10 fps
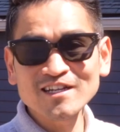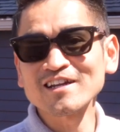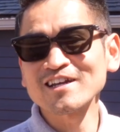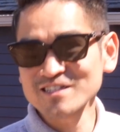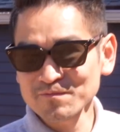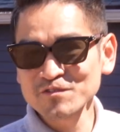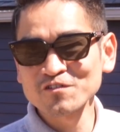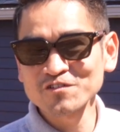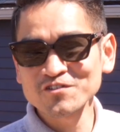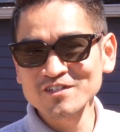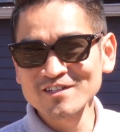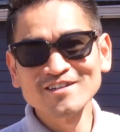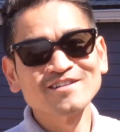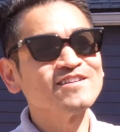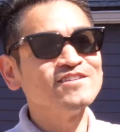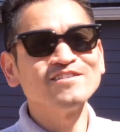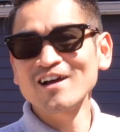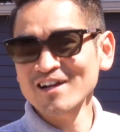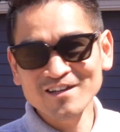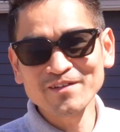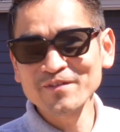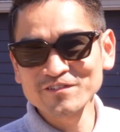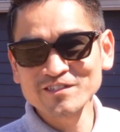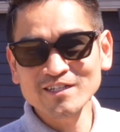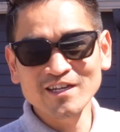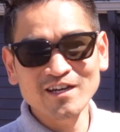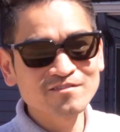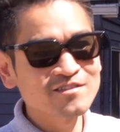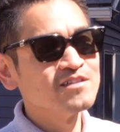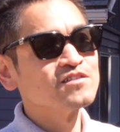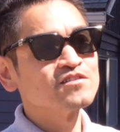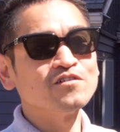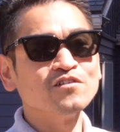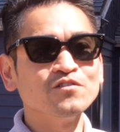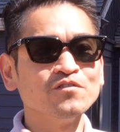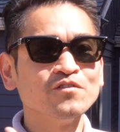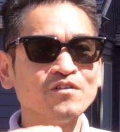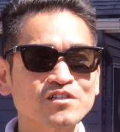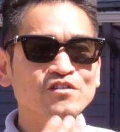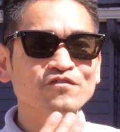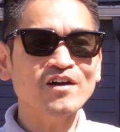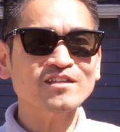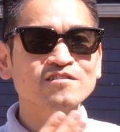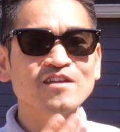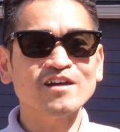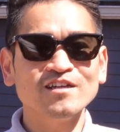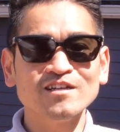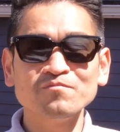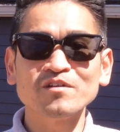looks like an exceptional tree that you're not gonna be able to take down. So make sure you factor that